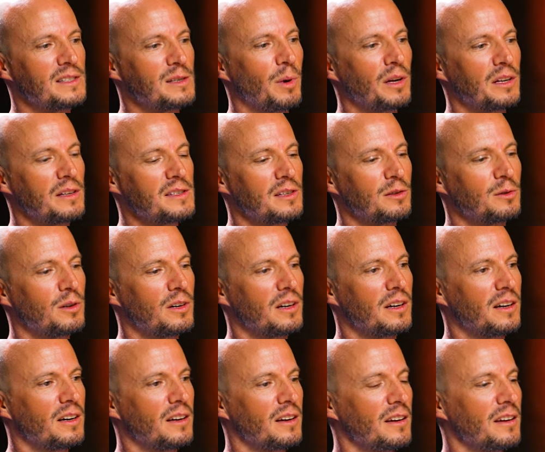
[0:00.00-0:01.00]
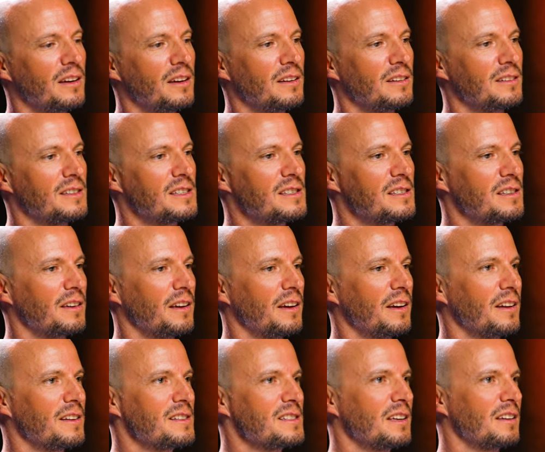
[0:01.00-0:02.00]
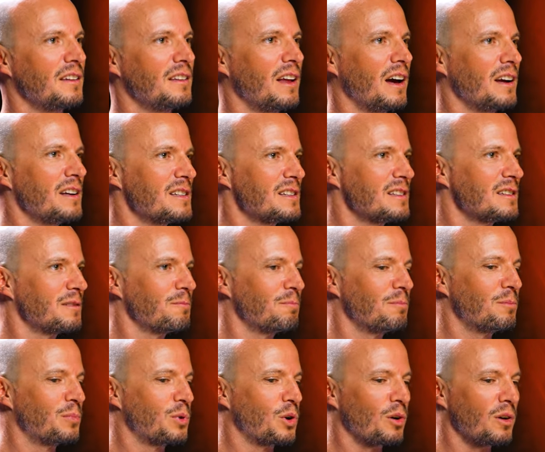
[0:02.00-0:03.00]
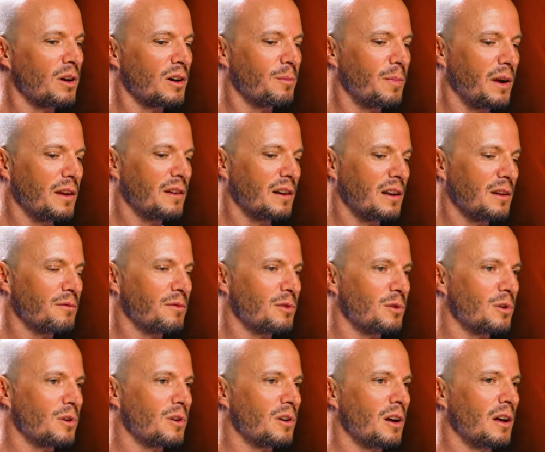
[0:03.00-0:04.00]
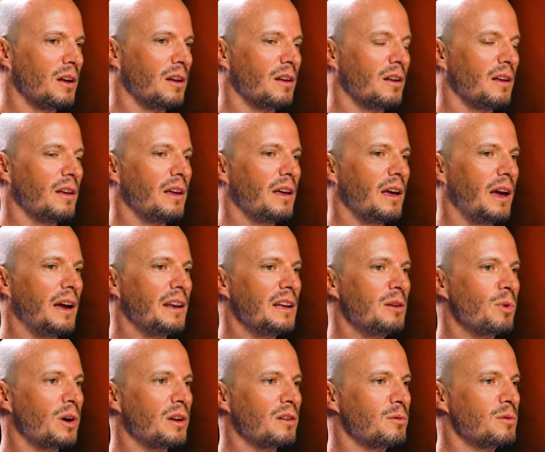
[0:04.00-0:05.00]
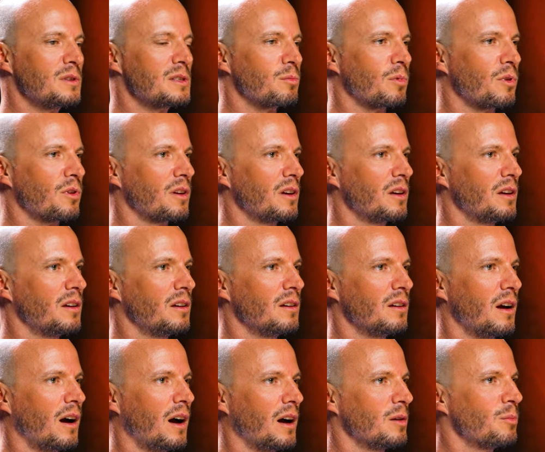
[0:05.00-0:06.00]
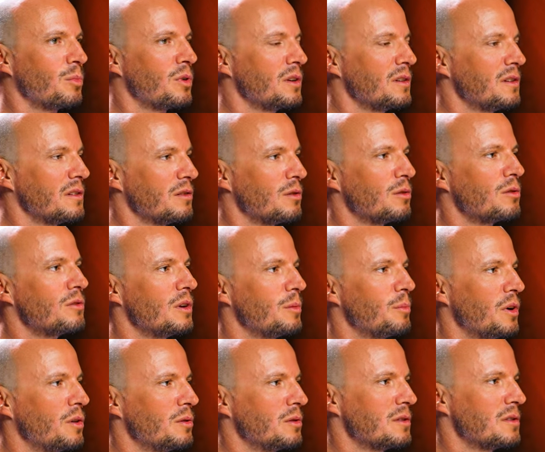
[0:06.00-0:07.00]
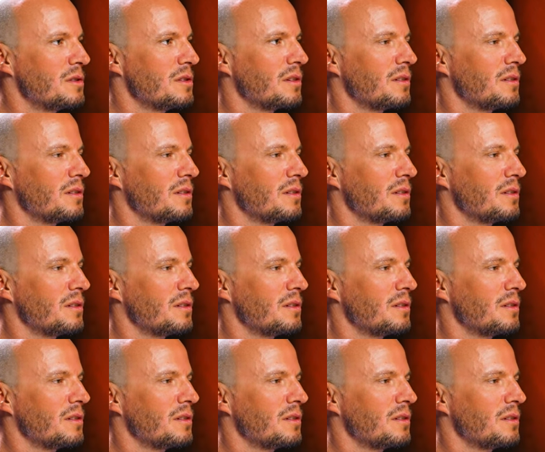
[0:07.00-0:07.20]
and some others. So uh, it's it's a nice product basically for anyone who's working hybrid or remote.